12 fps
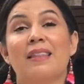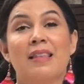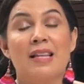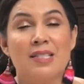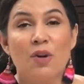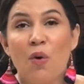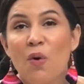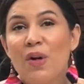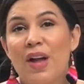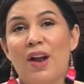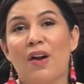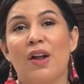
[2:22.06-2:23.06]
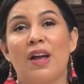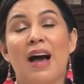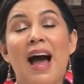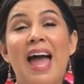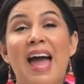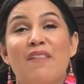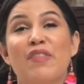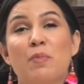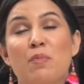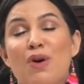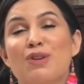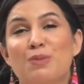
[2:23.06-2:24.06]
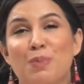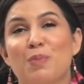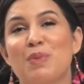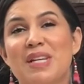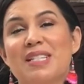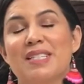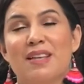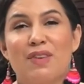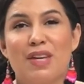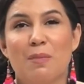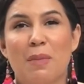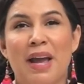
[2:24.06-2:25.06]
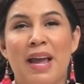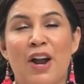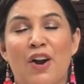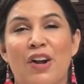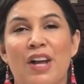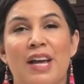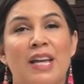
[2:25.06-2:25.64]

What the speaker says: this whole area, I have the most Burmese living in my area,